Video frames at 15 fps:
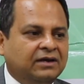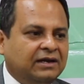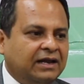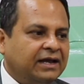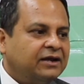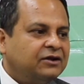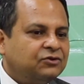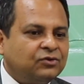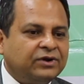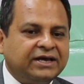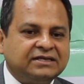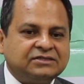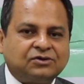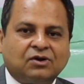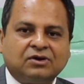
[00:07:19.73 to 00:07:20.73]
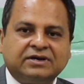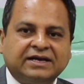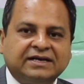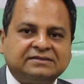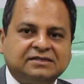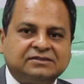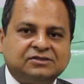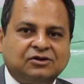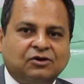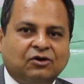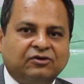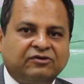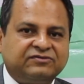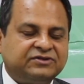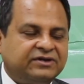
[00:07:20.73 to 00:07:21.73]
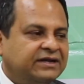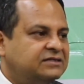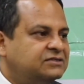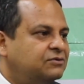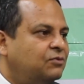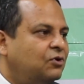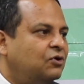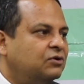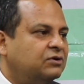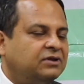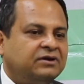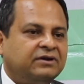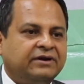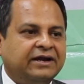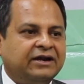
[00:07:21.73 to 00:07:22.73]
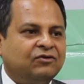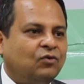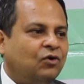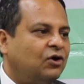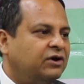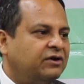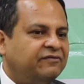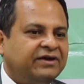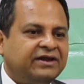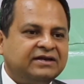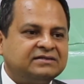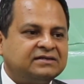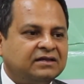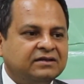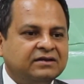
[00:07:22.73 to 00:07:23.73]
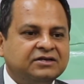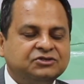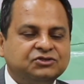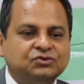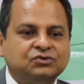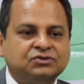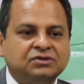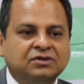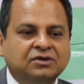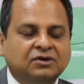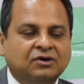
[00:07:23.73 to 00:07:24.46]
like in today's context there's a lot of stress about the trade war and various other issues,